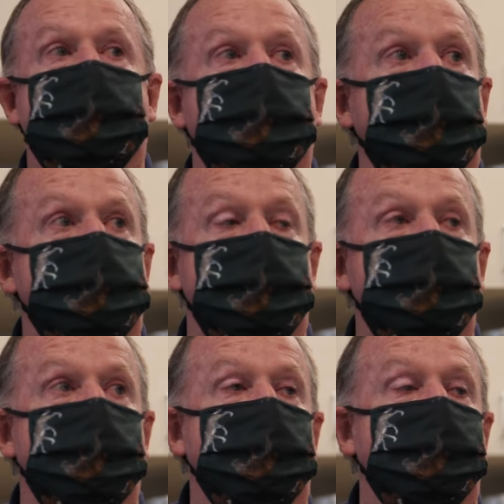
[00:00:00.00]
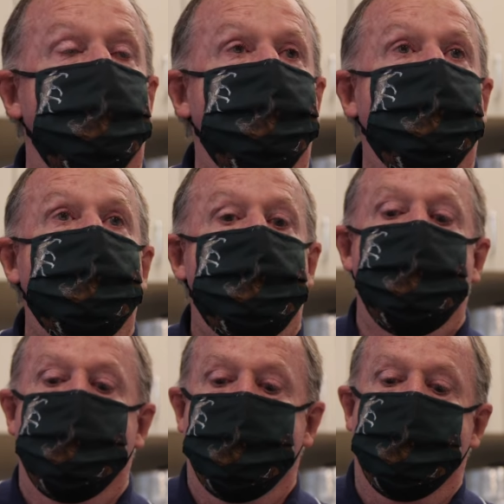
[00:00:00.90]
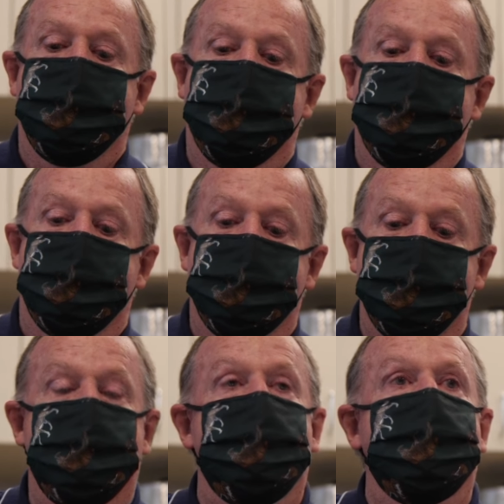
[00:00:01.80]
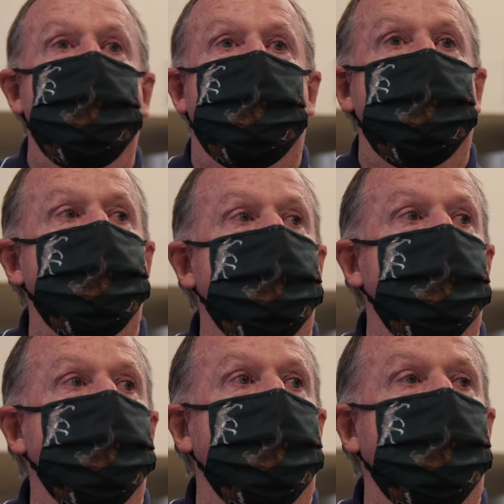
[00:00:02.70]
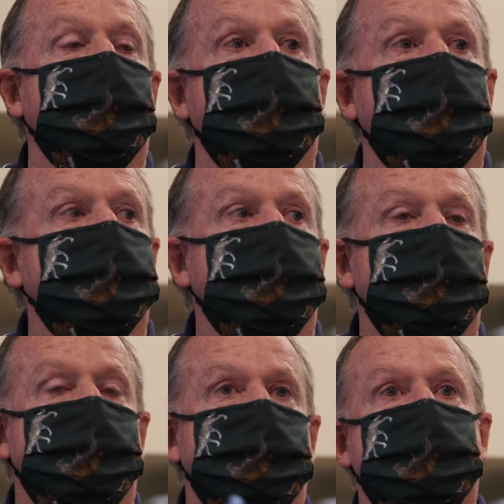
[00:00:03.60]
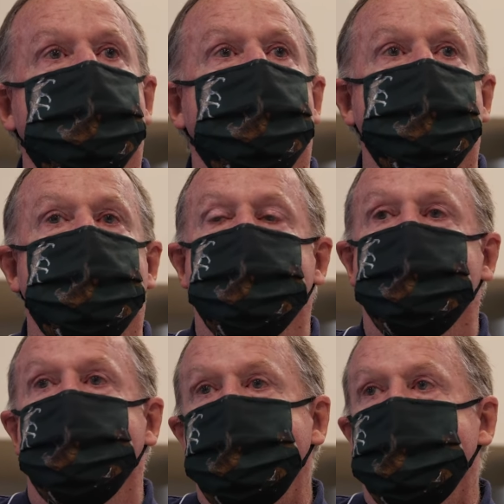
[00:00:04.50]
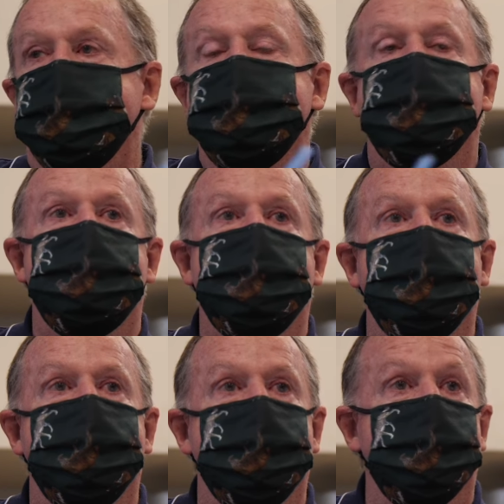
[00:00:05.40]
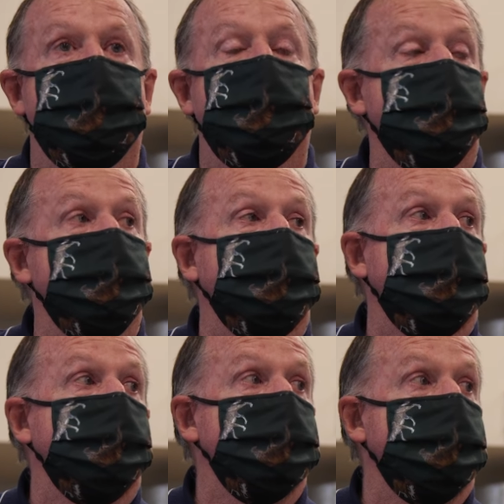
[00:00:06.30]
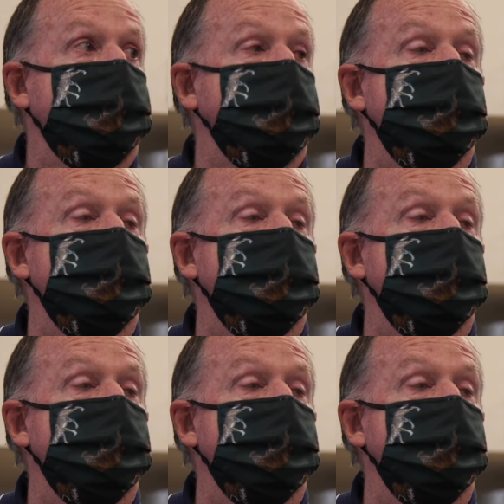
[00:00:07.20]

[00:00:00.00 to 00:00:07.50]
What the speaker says: out because they enjoy it. They're getting family pressure and saying that, no, you're 68 years old. You're not going to